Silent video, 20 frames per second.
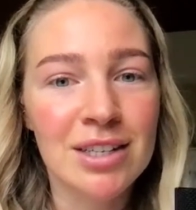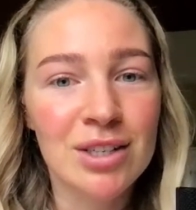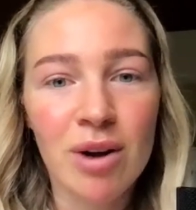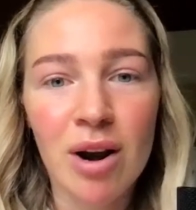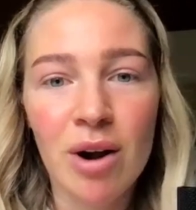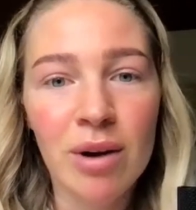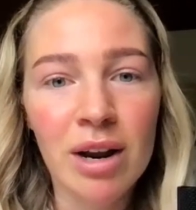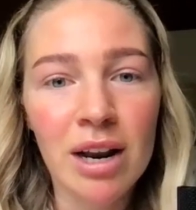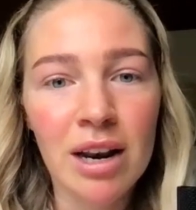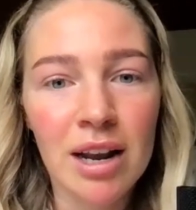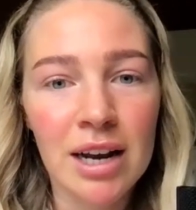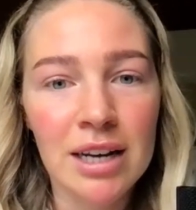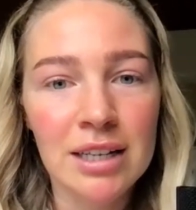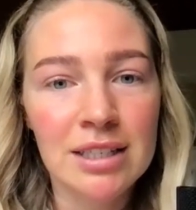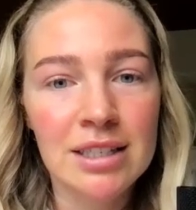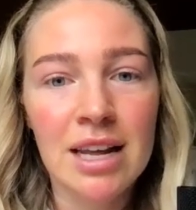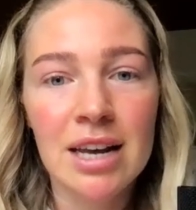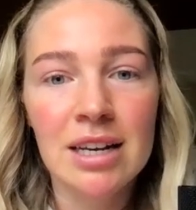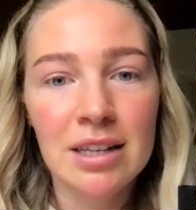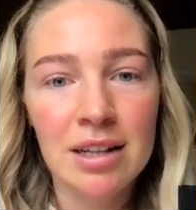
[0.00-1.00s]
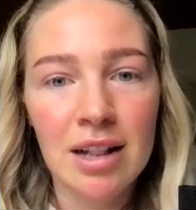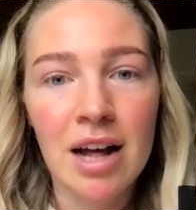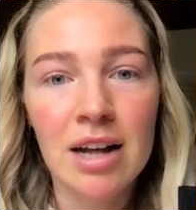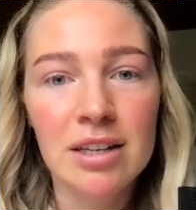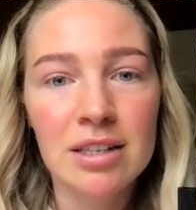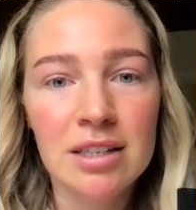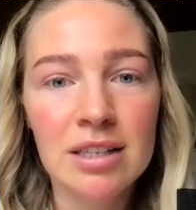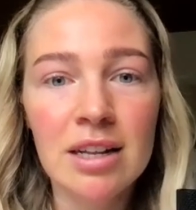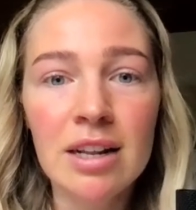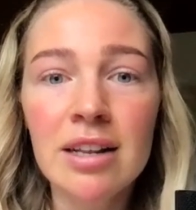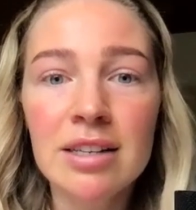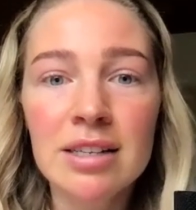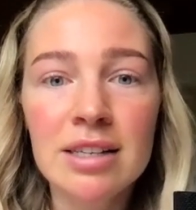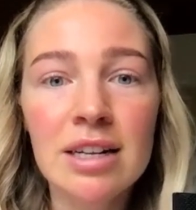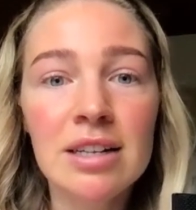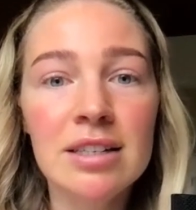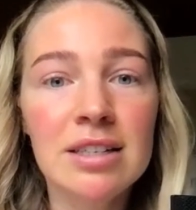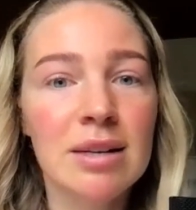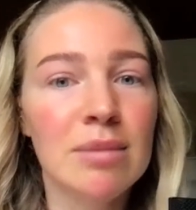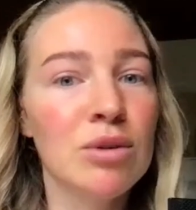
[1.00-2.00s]
So I realized that there's still,
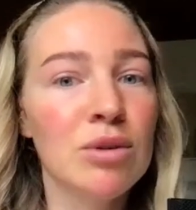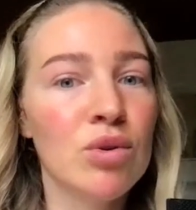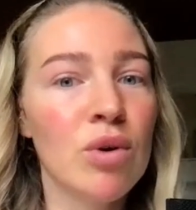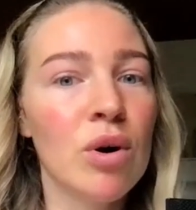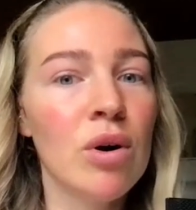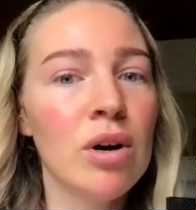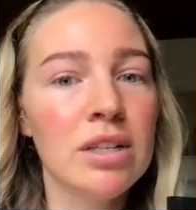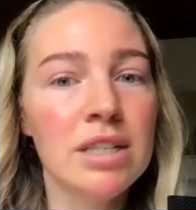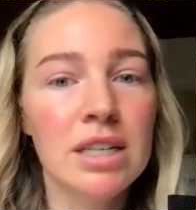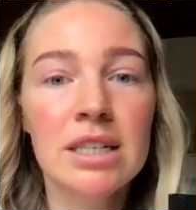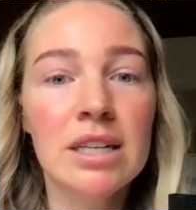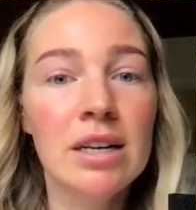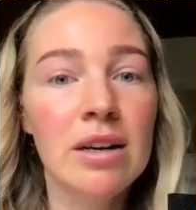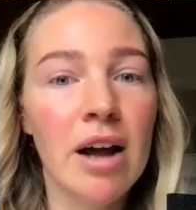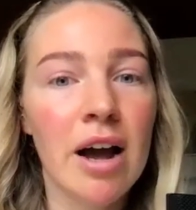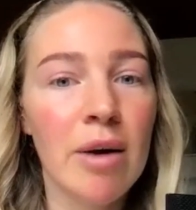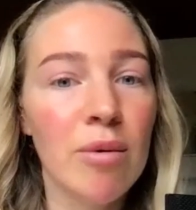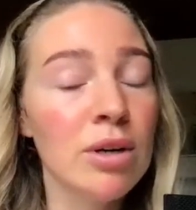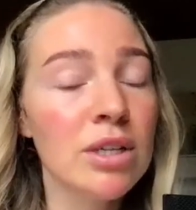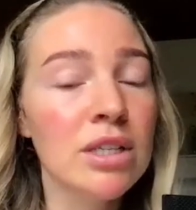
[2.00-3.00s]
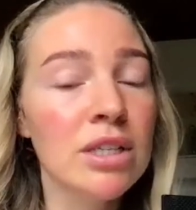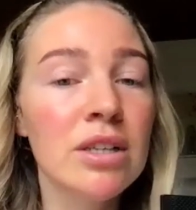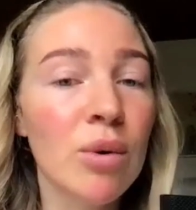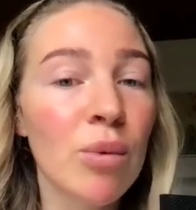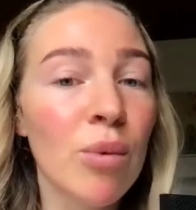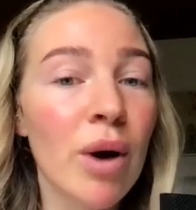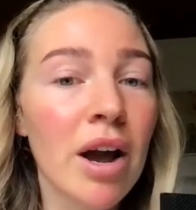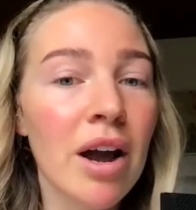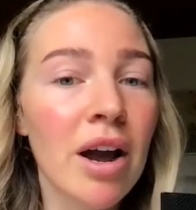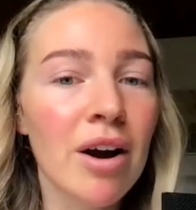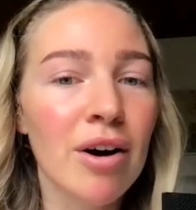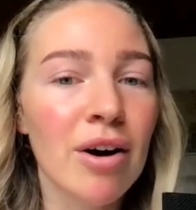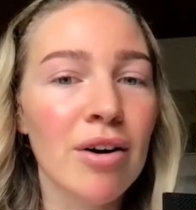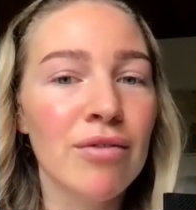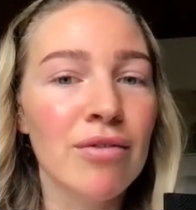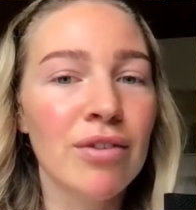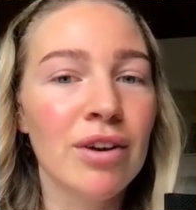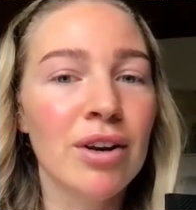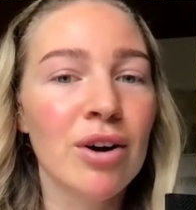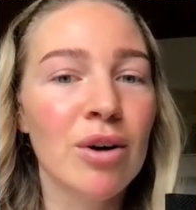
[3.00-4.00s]
still some strongholds I did I wasn't aware
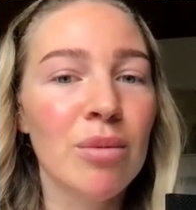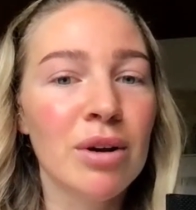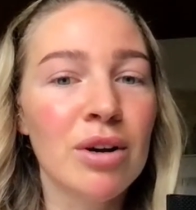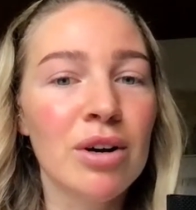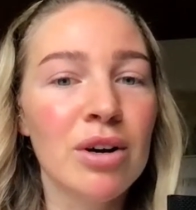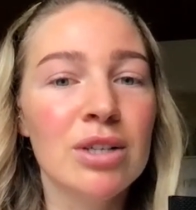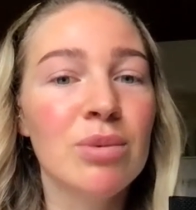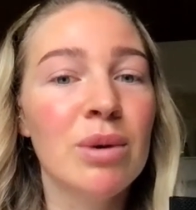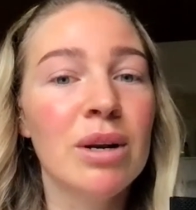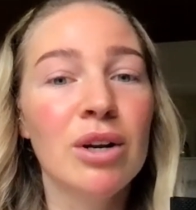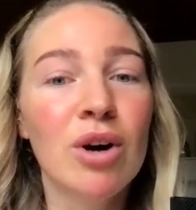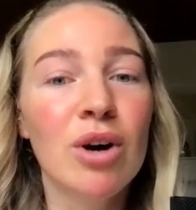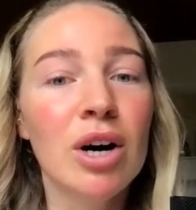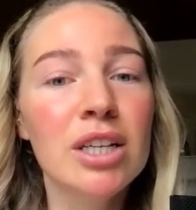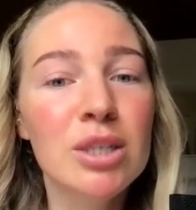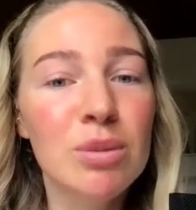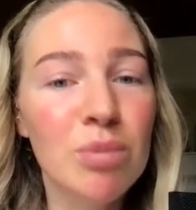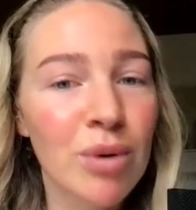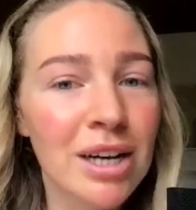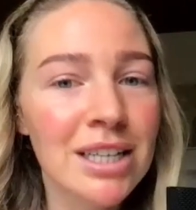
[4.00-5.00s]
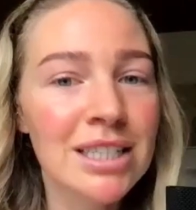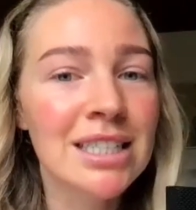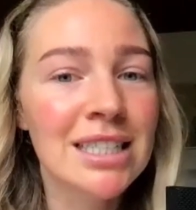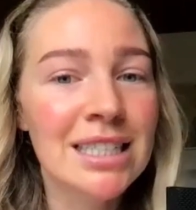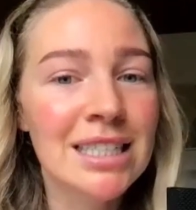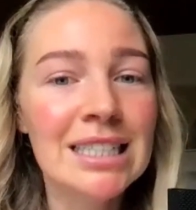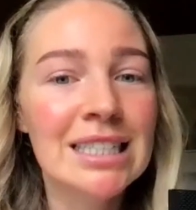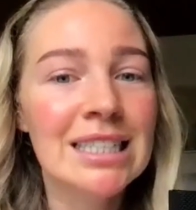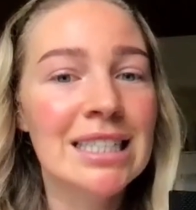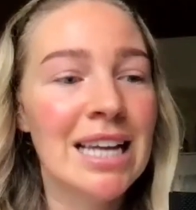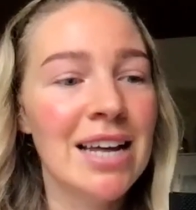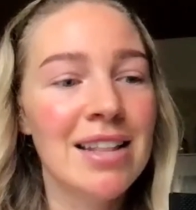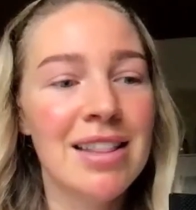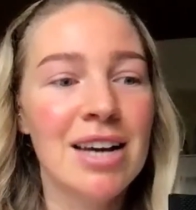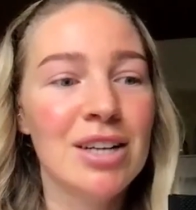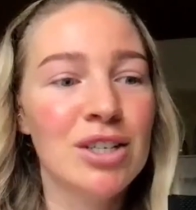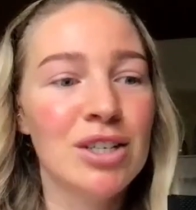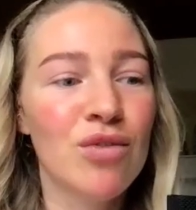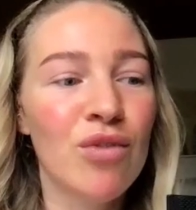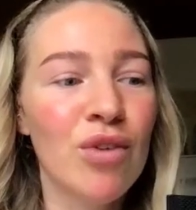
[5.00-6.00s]
of, you know, because when God's presence is there,
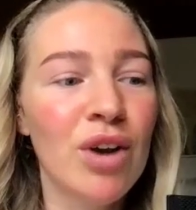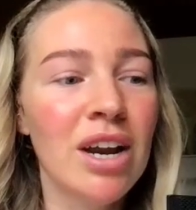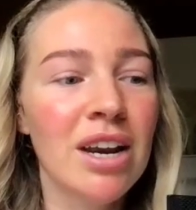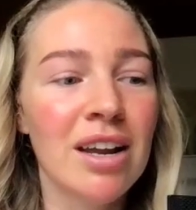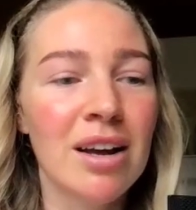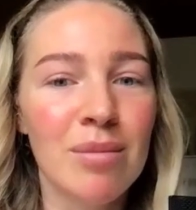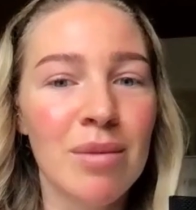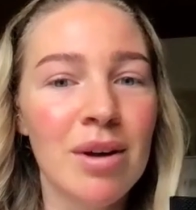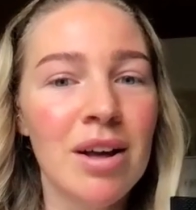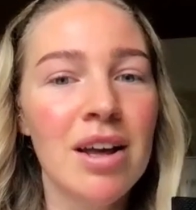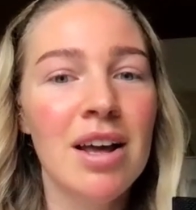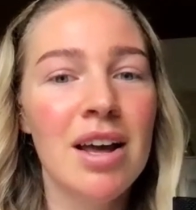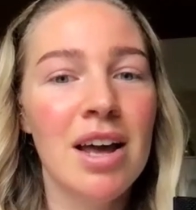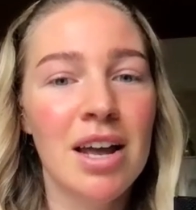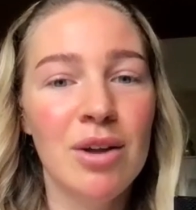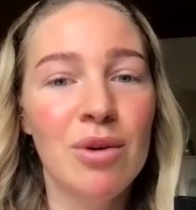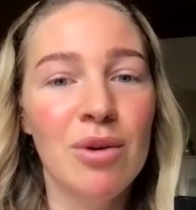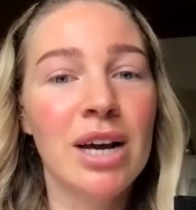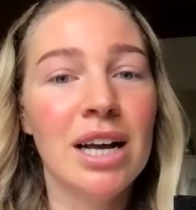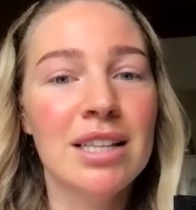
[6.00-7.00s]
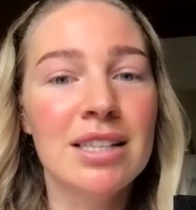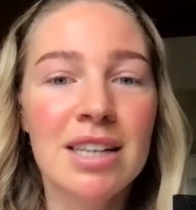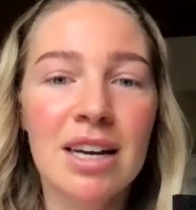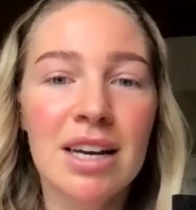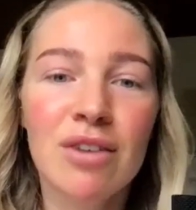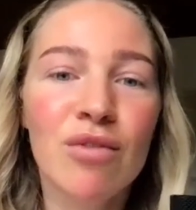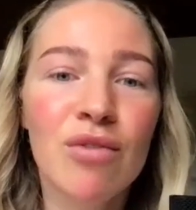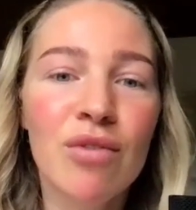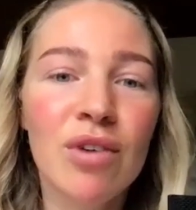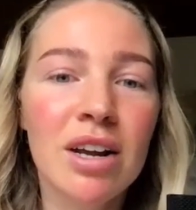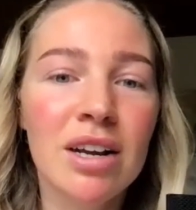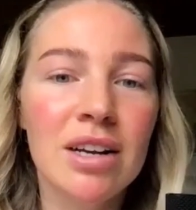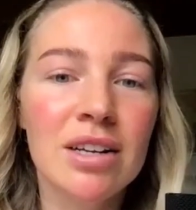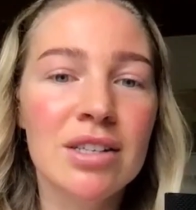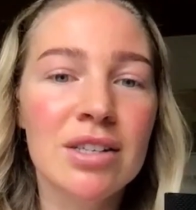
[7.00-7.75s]
there's freedom and you get set free.